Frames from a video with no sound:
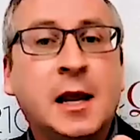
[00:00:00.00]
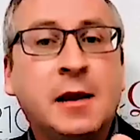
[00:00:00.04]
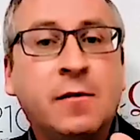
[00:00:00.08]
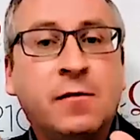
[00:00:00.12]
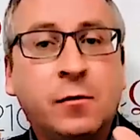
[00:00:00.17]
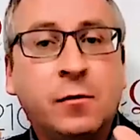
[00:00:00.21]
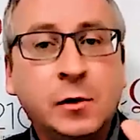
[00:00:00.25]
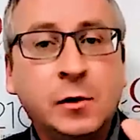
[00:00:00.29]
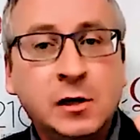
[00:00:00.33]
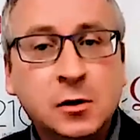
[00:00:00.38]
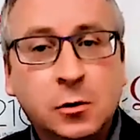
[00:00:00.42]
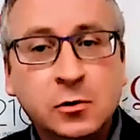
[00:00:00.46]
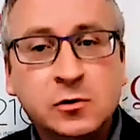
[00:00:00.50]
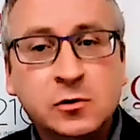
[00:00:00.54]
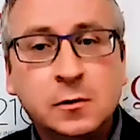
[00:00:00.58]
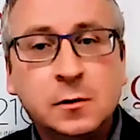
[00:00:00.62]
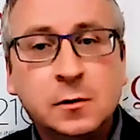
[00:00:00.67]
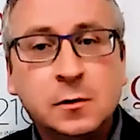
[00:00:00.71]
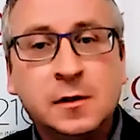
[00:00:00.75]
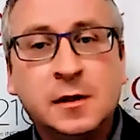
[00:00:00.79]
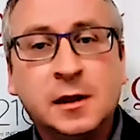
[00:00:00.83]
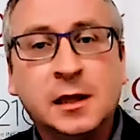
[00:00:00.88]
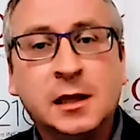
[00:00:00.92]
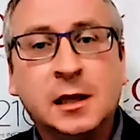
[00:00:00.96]
if we don't do
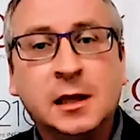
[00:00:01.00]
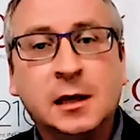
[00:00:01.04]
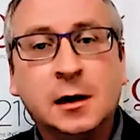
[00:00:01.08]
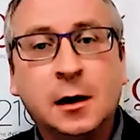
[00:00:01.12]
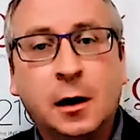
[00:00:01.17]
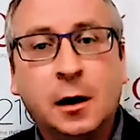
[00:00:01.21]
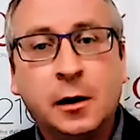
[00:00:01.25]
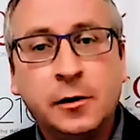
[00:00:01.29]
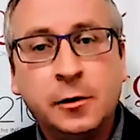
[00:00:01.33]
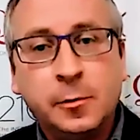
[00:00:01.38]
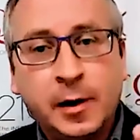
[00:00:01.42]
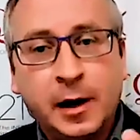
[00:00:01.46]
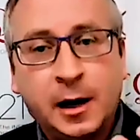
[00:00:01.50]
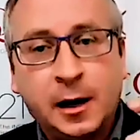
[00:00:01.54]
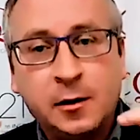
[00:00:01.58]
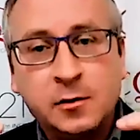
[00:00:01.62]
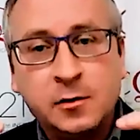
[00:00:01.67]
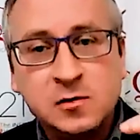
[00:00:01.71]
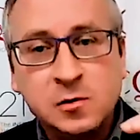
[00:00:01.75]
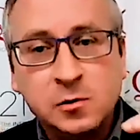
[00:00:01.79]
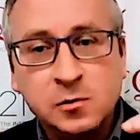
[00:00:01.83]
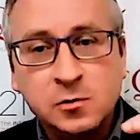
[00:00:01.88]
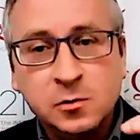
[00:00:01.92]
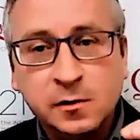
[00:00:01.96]
the thinking, other
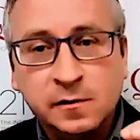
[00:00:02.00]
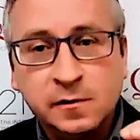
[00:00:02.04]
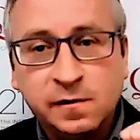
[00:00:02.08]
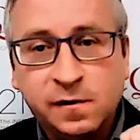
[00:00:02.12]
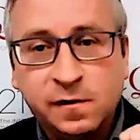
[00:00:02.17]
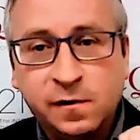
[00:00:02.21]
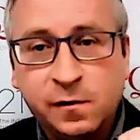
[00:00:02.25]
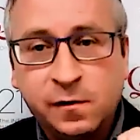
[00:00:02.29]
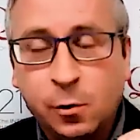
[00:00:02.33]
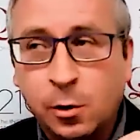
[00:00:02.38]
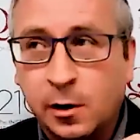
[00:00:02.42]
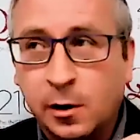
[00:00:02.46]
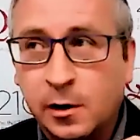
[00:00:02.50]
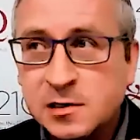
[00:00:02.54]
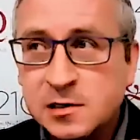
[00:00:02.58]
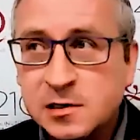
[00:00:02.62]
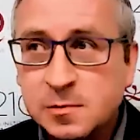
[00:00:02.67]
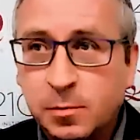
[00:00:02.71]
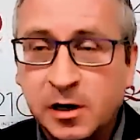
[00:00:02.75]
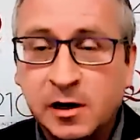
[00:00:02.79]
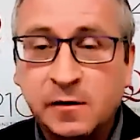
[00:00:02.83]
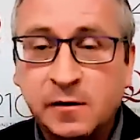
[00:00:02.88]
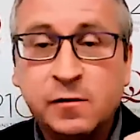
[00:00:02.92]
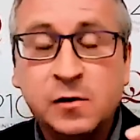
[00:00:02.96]
powers will do it for us.
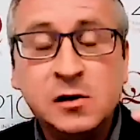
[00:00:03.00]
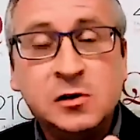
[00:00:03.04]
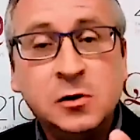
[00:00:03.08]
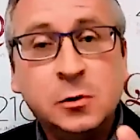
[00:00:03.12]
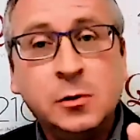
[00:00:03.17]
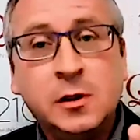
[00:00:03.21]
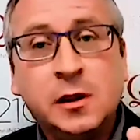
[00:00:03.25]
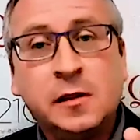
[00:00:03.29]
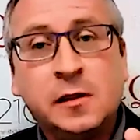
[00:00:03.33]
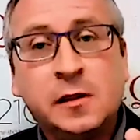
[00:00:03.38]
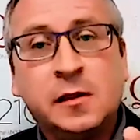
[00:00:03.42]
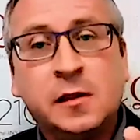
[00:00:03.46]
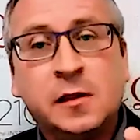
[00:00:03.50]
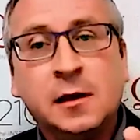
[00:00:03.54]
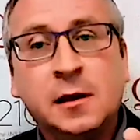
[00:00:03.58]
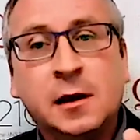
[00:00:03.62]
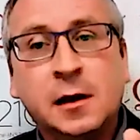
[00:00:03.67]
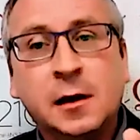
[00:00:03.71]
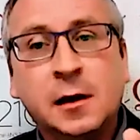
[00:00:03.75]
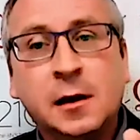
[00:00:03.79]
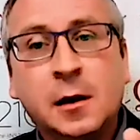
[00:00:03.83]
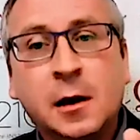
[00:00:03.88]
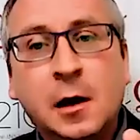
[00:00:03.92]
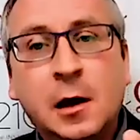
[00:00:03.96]
But if we do the
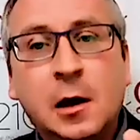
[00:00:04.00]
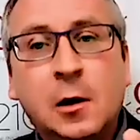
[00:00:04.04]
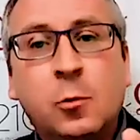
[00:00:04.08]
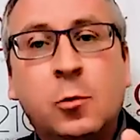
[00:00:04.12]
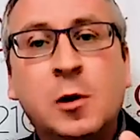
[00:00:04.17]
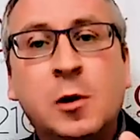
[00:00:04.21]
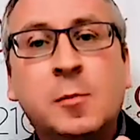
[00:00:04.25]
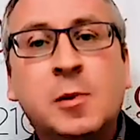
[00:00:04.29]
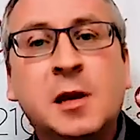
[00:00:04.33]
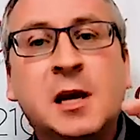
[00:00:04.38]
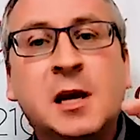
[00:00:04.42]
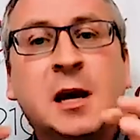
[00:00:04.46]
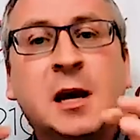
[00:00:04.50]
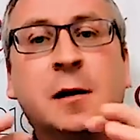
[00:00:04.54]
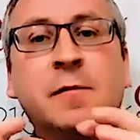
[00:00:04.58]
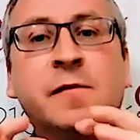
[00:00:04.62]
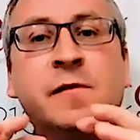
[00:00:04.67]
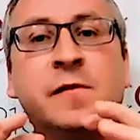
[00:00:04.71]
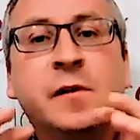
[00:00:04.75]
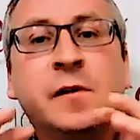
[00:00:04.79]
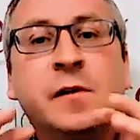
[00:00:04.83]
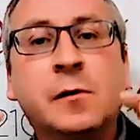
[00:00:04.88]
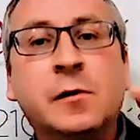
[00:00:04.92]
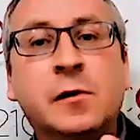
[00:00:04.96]
thinking, we become
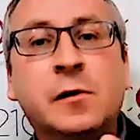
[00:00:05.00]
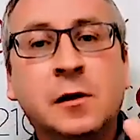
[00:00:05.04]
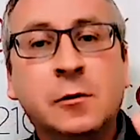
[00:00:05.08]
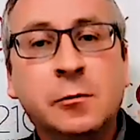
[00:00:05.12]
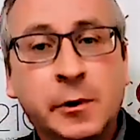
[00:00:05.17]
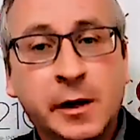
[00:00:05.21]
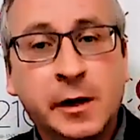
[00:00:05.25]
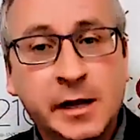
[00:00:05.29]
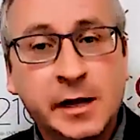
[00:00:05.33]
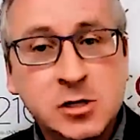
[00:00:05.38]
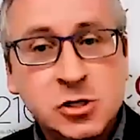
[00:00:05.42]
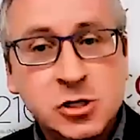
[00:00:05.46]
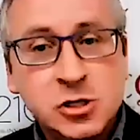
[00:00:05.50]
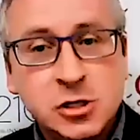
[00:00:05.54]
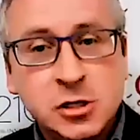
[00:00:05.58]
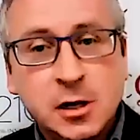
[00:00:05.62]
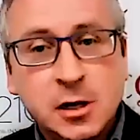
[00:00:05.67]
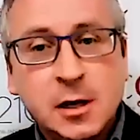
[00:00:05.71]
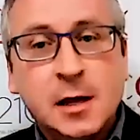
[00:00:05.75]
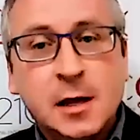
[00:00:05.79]
filthy rich.